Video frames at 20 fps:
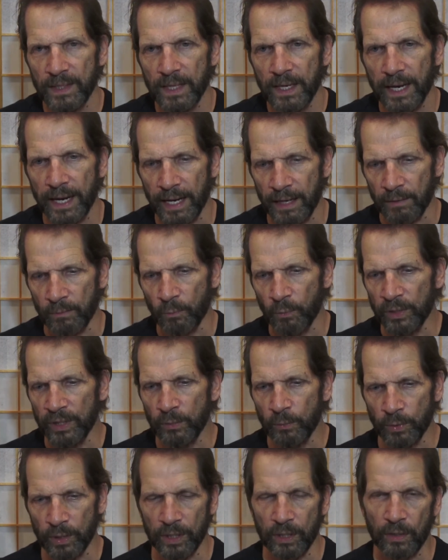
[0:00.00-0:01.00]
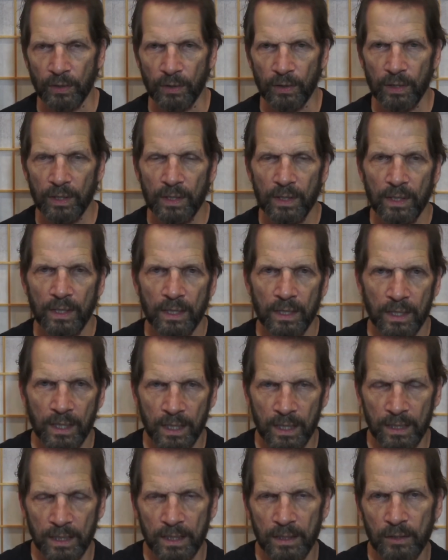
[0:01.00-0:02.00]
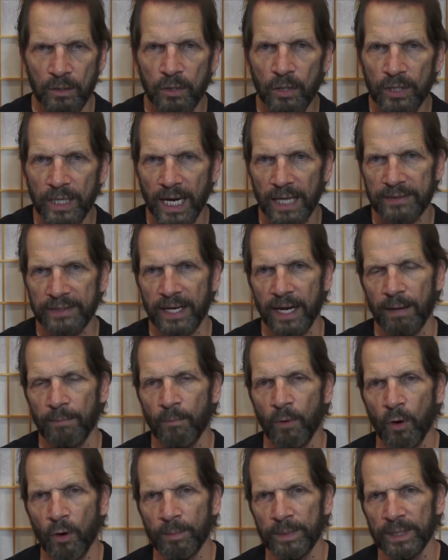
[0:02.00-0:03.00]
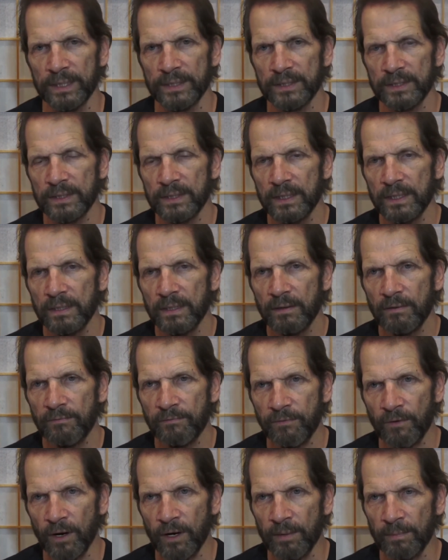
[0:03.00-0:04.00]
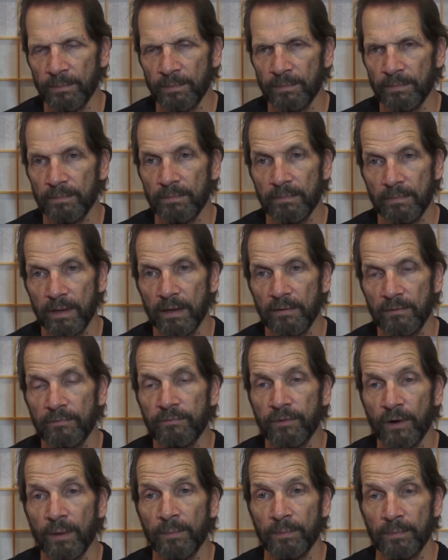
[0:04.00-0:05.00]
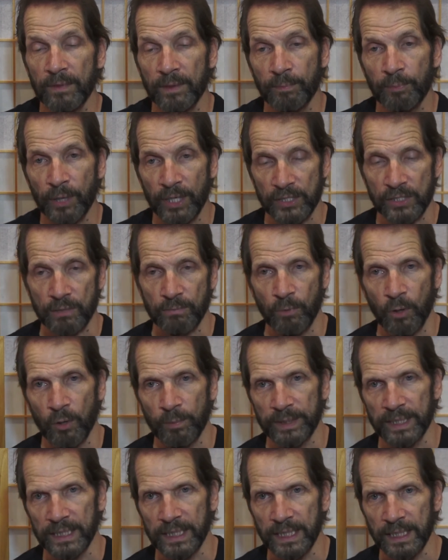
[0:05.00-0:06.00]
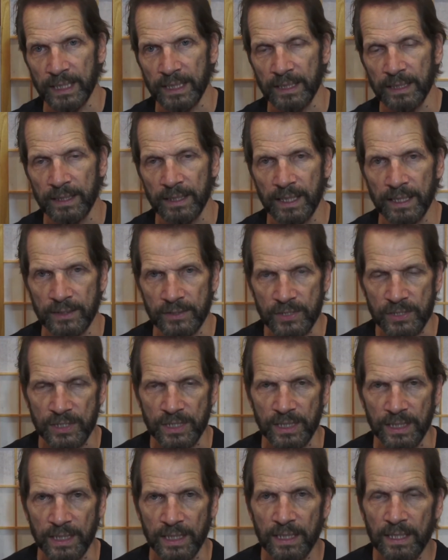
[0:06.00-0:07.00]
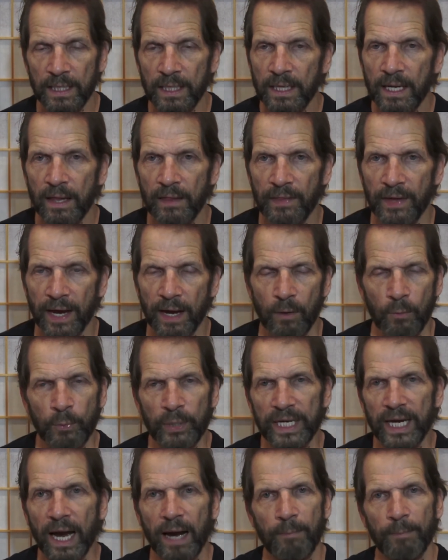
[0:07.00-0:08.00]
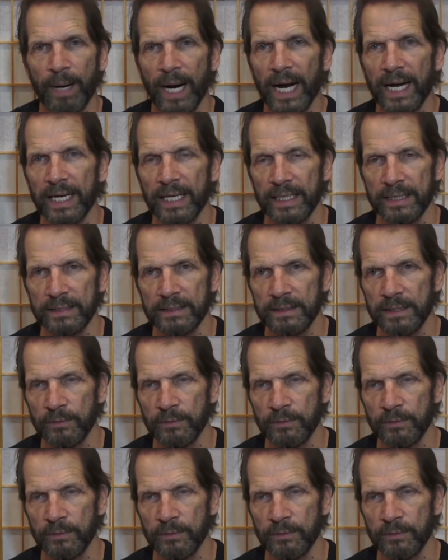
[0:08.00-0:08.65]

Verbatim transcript: And we will look at that moment from from the present moment again and see that we got by it.